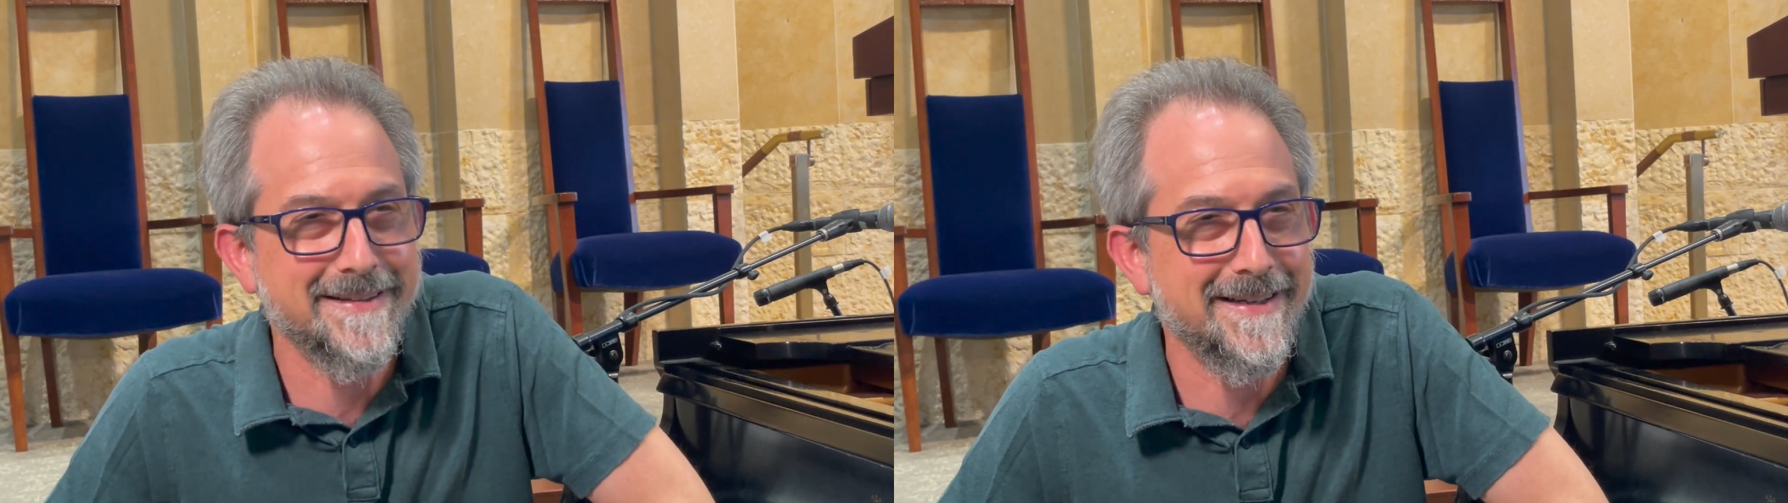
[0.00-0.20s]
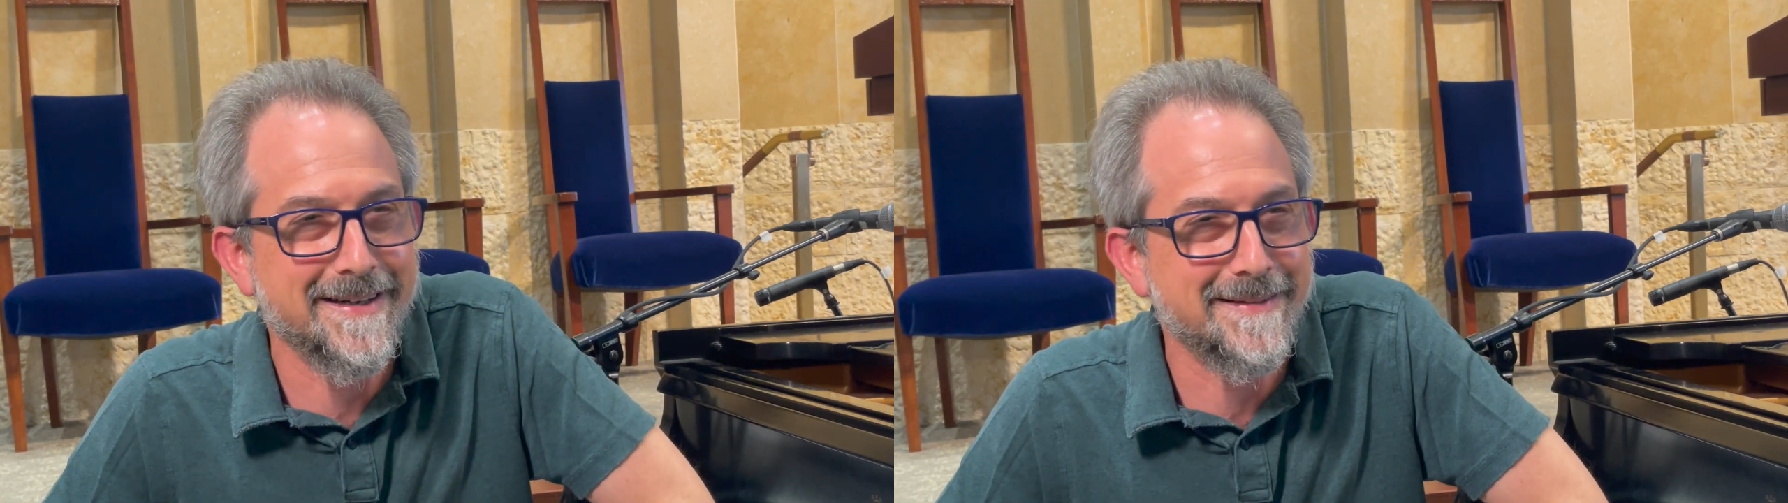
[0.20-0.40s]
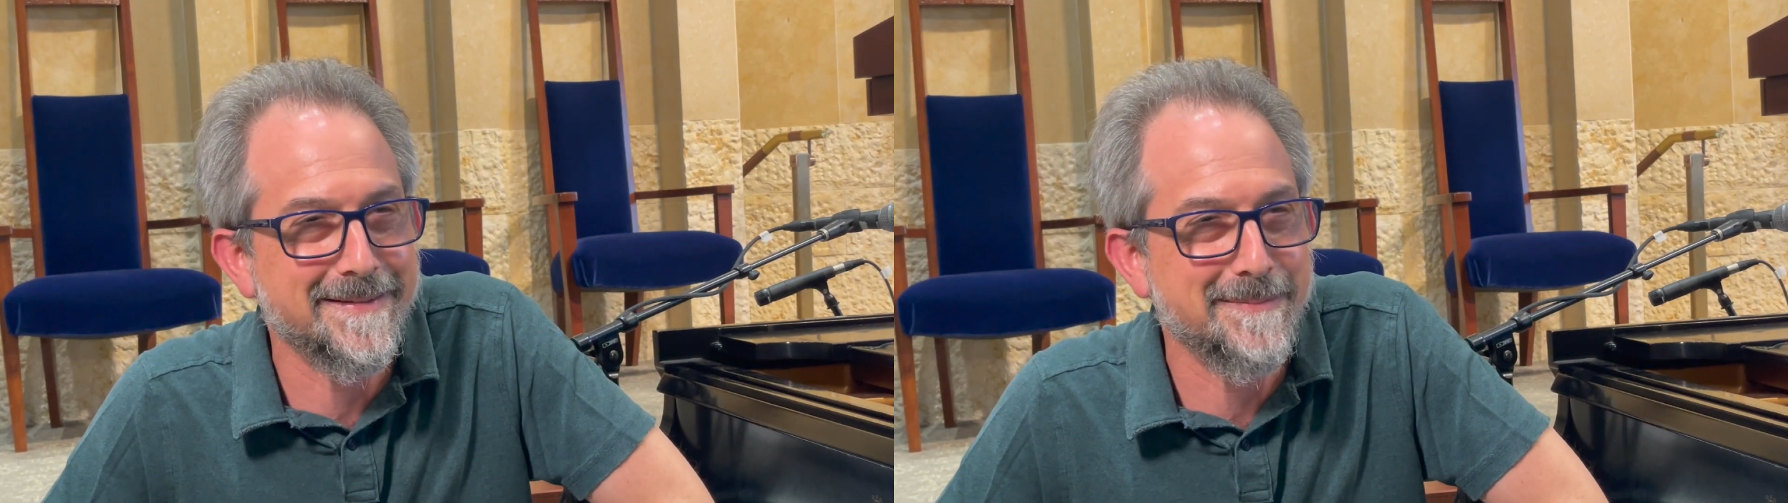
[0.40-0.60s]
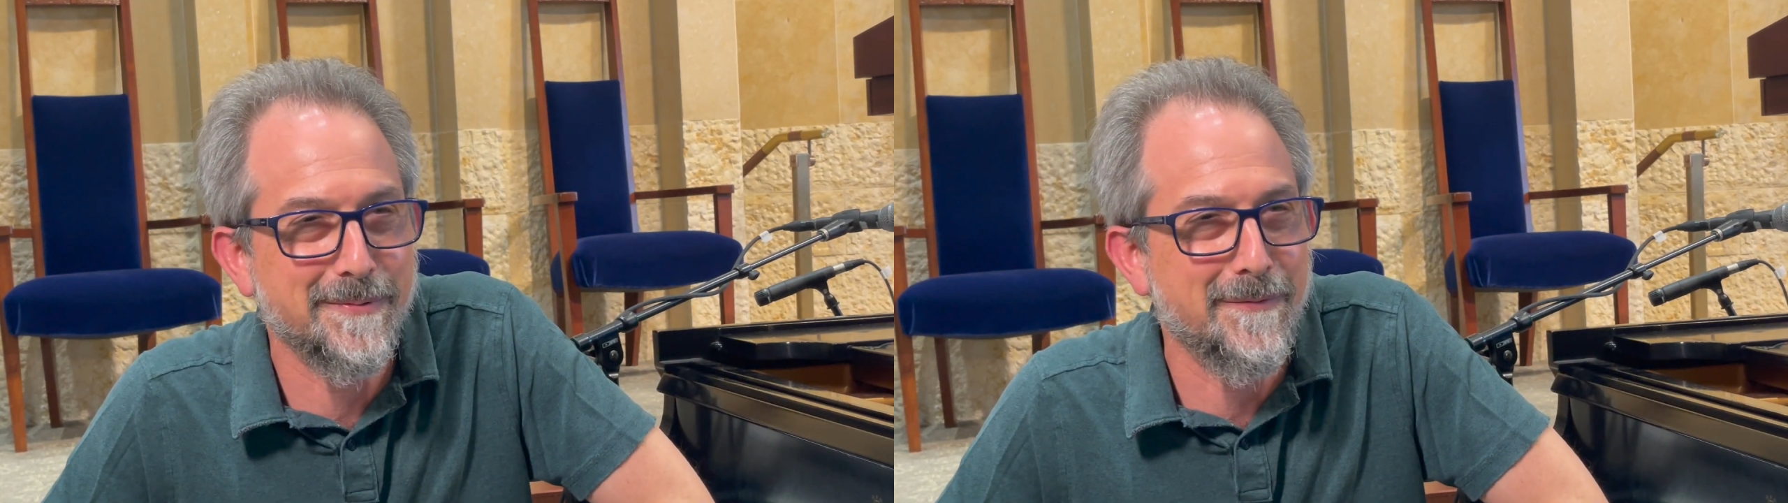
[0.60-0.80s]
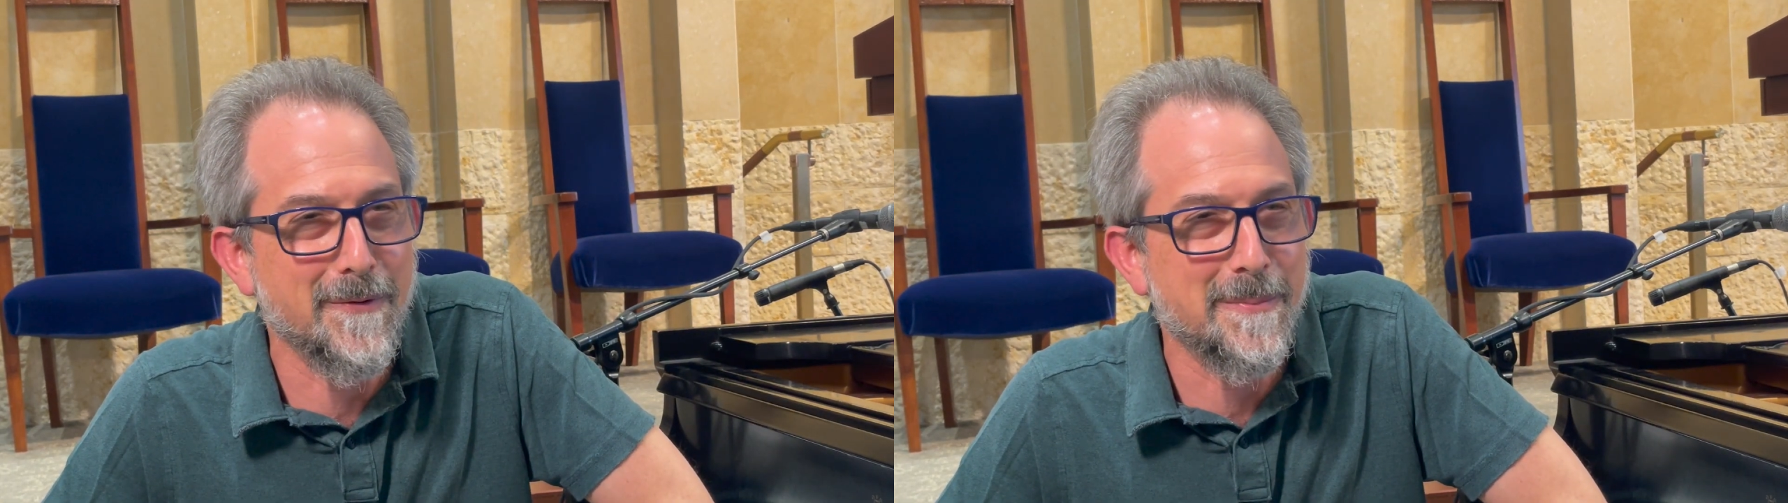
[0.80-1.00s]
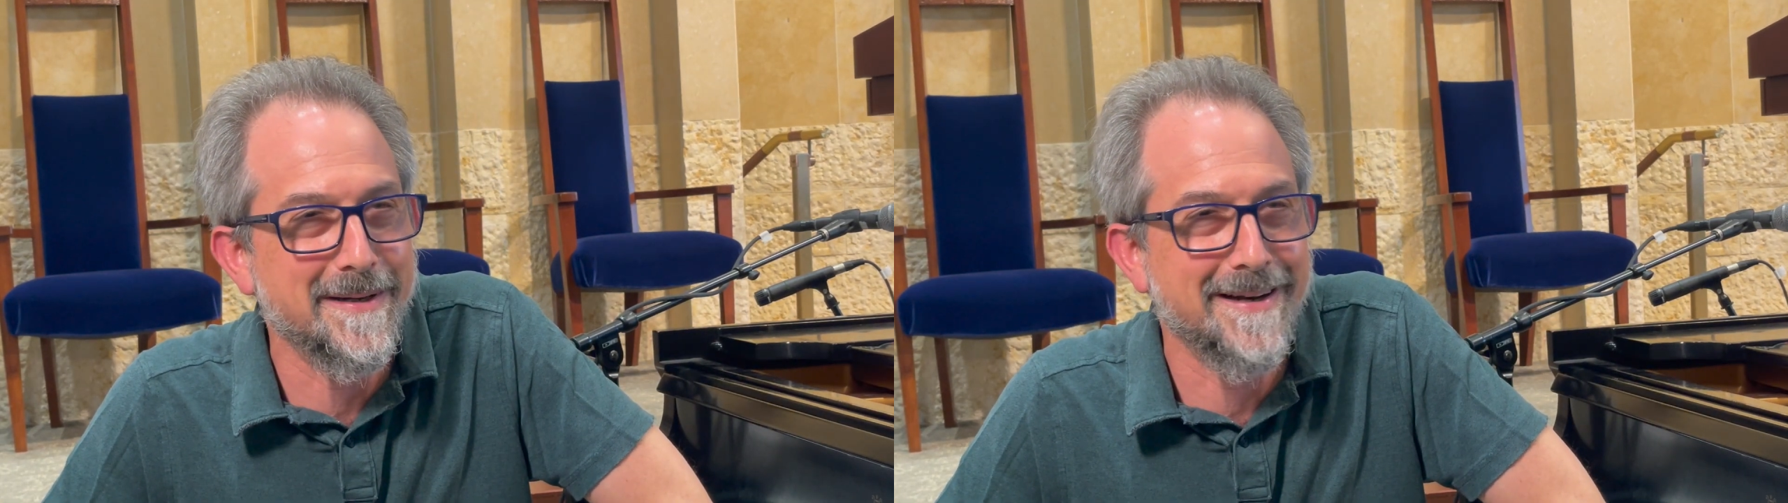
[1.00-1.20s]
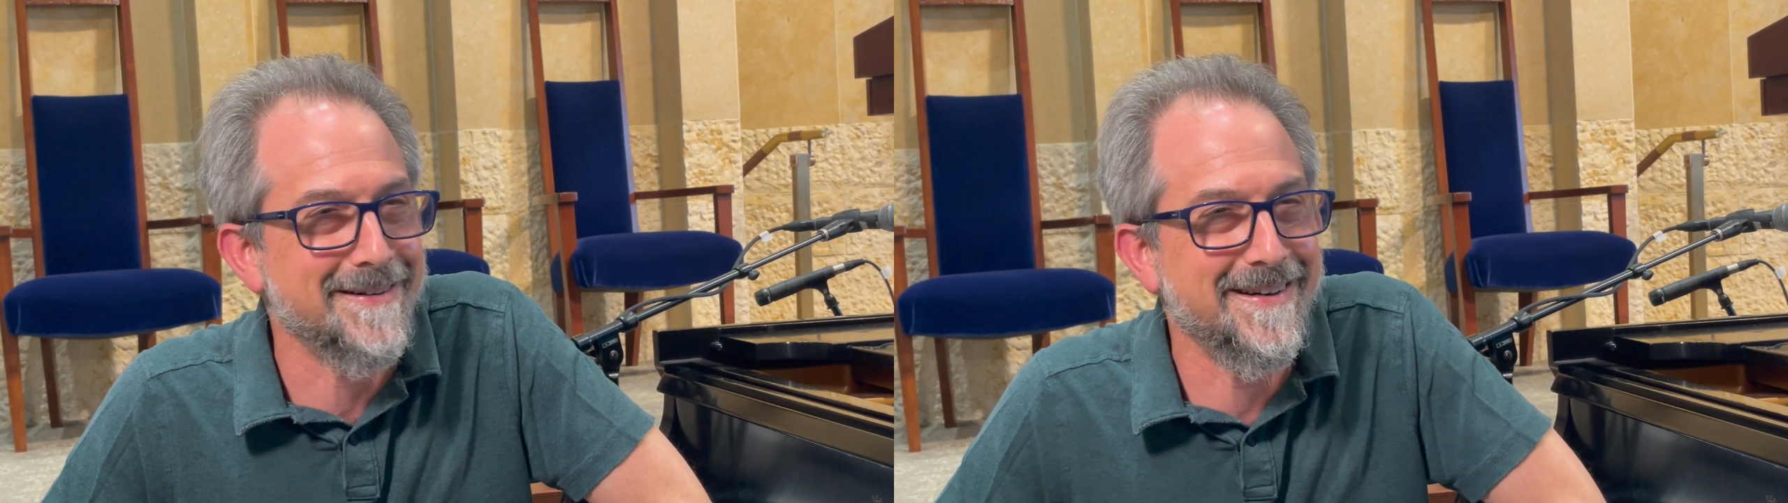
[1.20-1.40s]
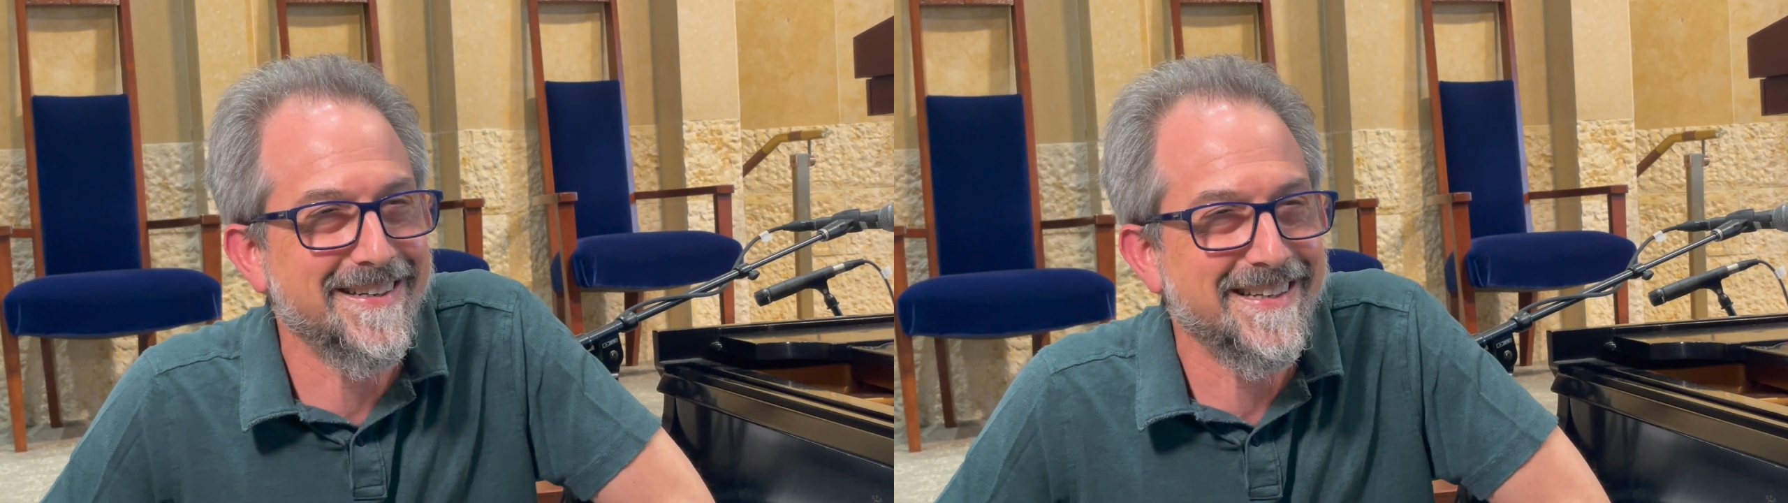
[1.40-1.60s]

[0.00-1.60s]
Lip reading: to perform it. I don't know.